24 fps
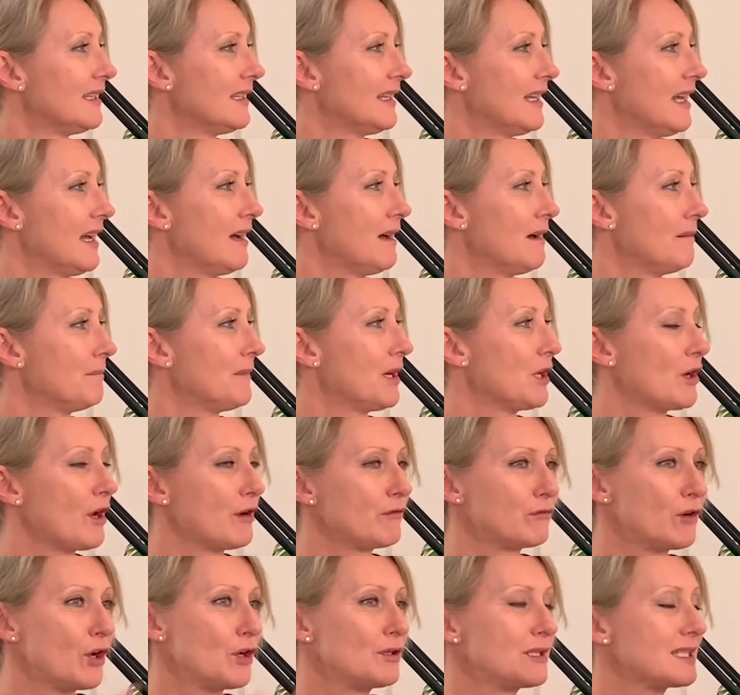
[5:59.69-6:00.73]
And I
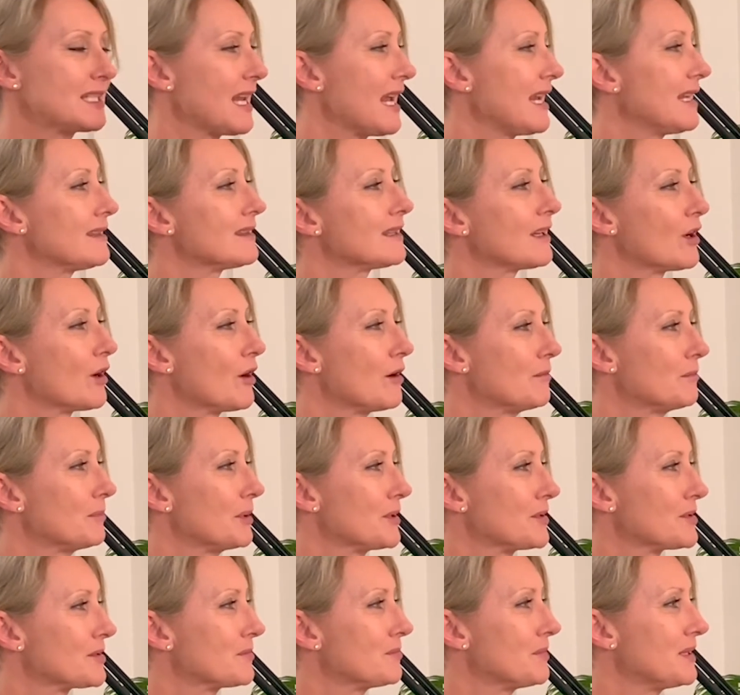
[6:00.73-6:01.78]
rotate the
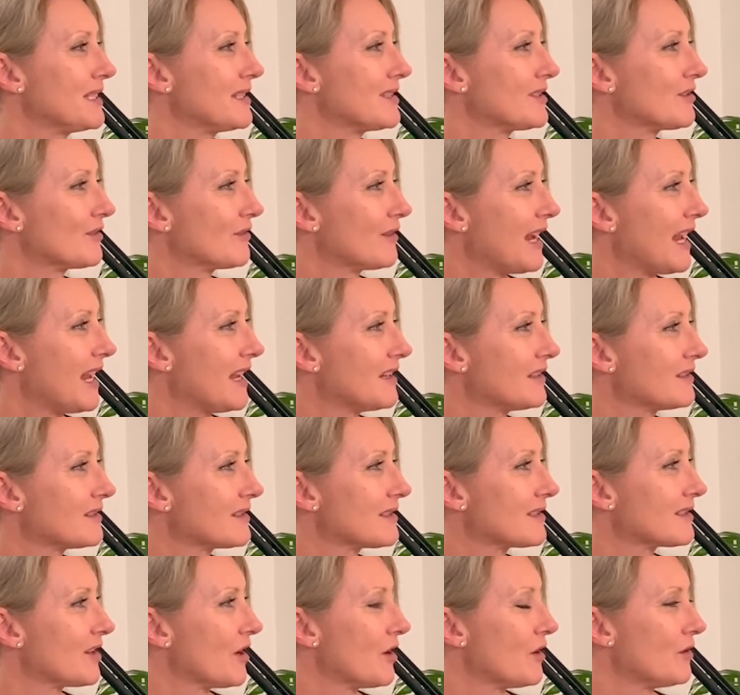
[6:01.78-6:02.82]
compost bins
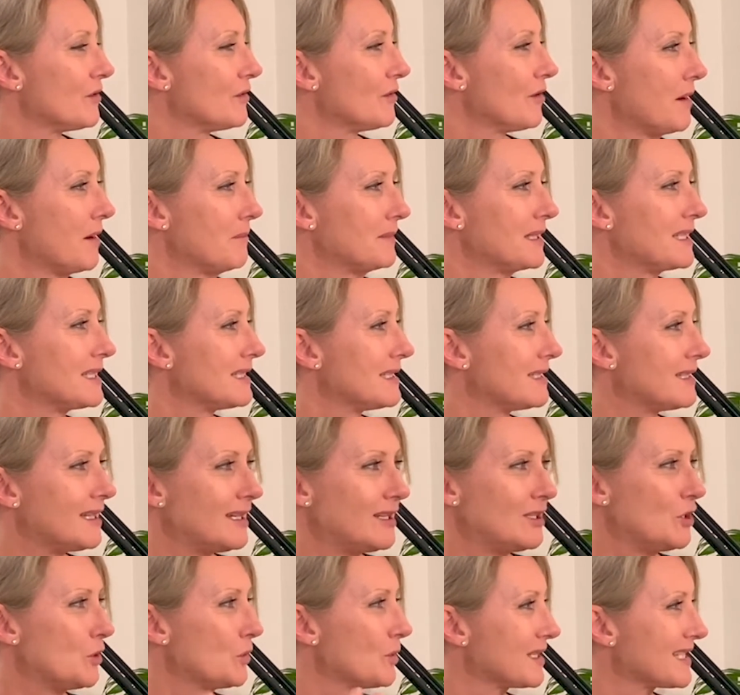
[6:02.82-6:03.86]
around. So
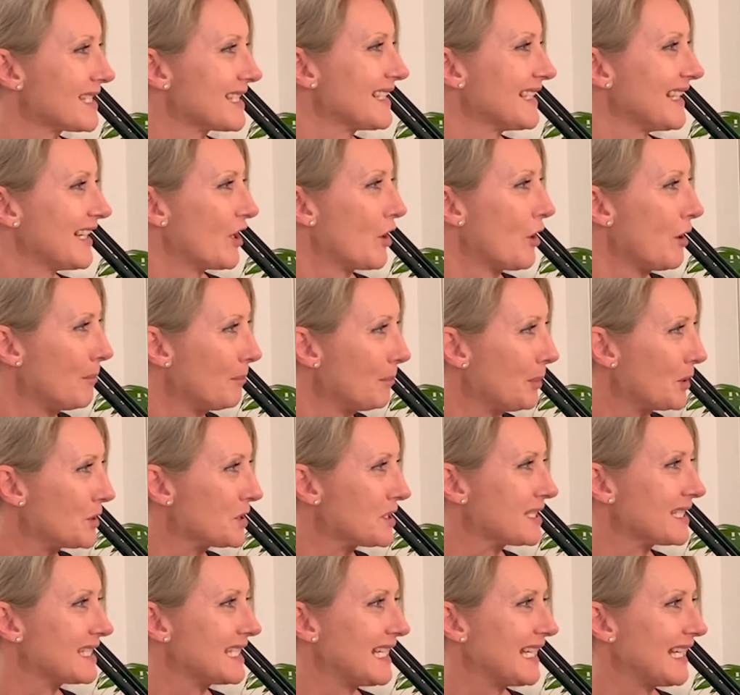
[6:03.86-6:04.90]
continuously
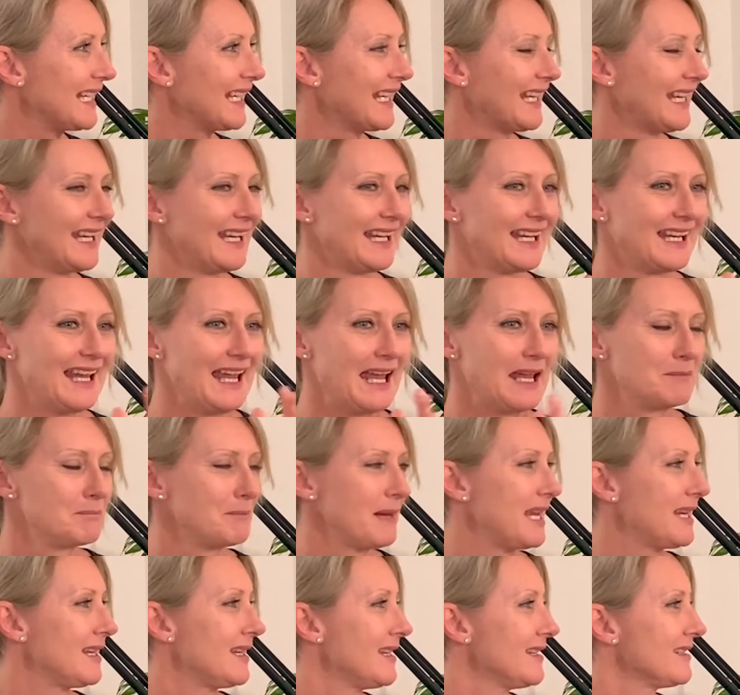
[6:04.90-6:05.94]
composting and
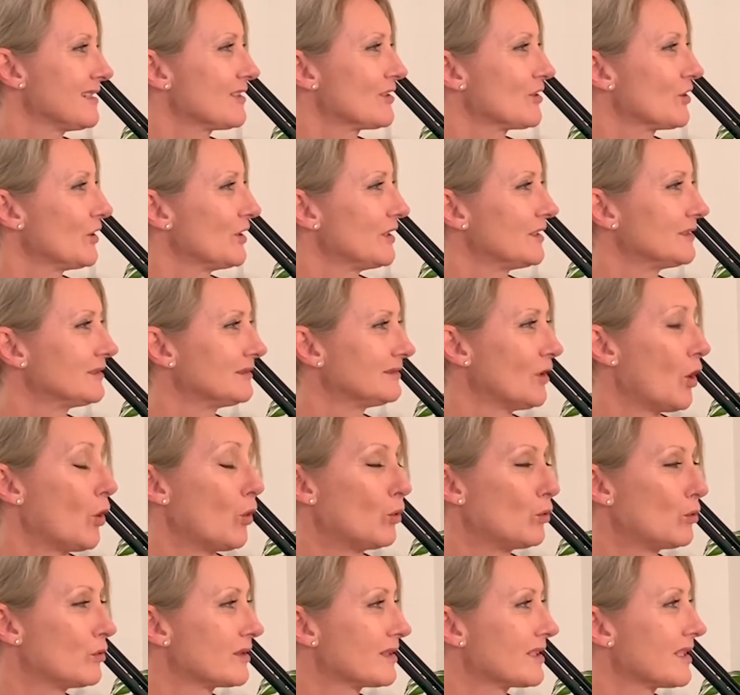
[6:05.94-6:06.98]
making soil
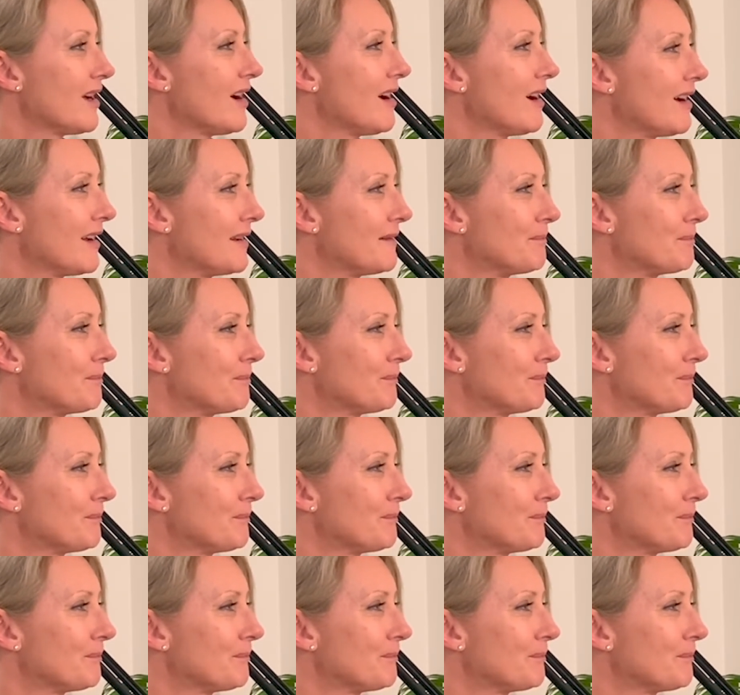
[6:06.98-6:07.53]
all the time.